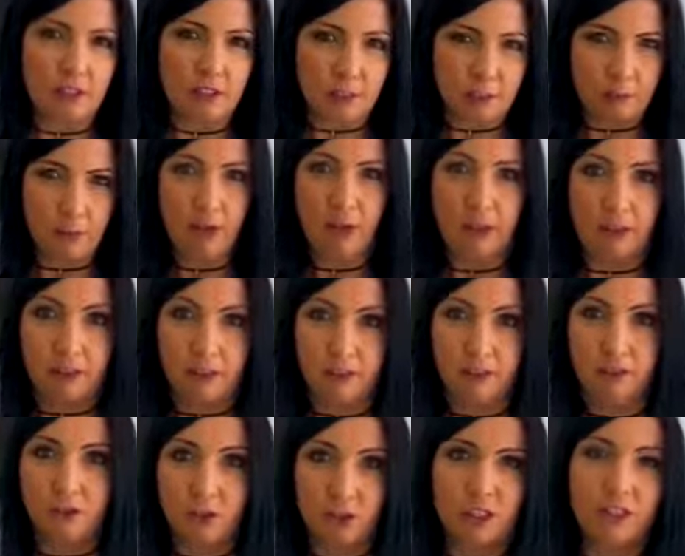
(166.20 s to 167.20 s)
the pine
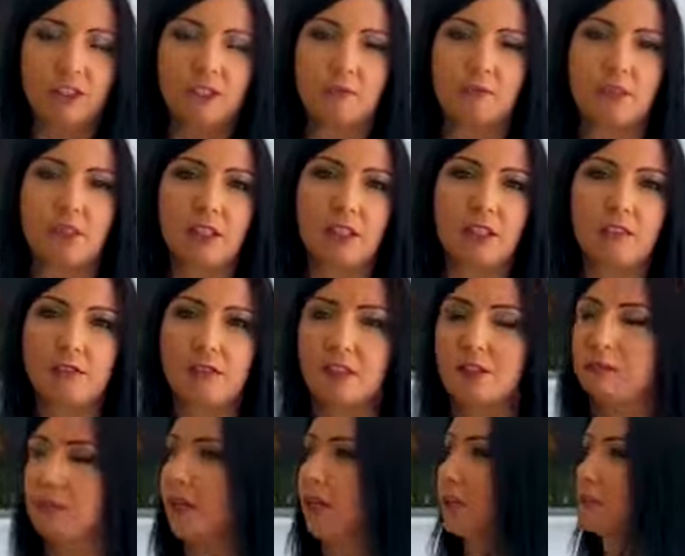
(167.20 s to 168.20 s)
trees themselves
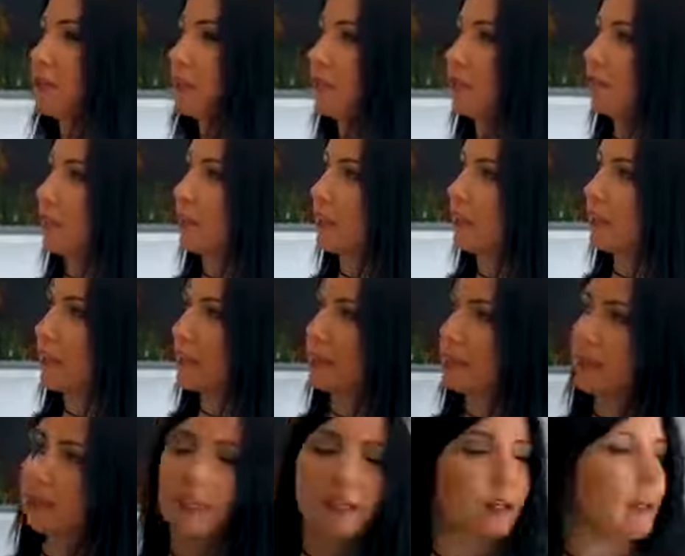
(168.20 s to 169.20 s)
as well and stuff like
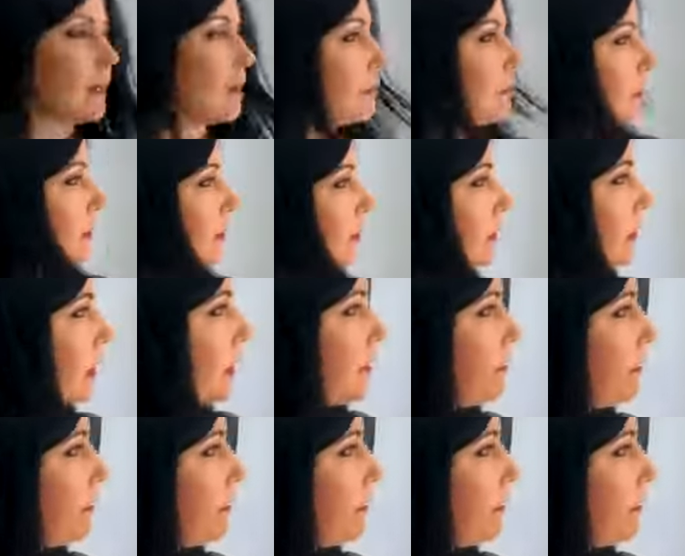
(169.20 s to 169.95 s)
that. But